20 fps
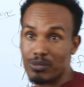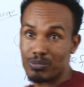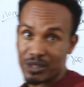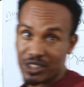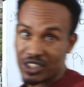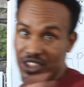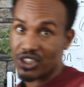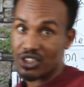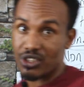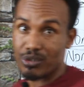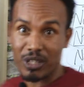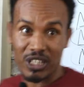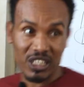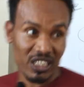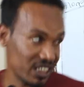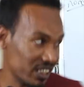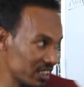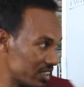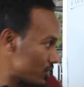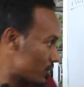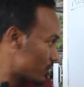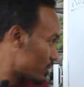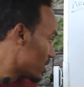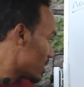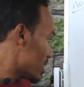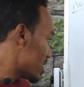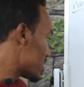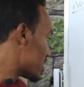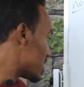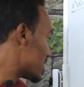in British and American English
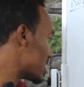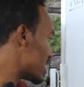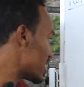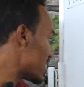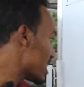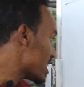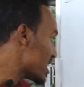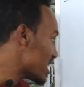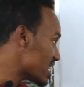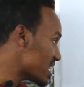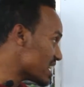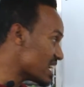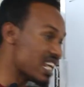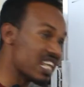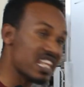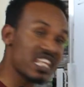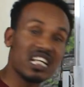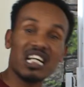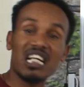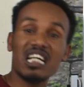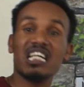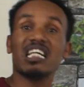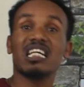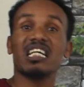so that's it neither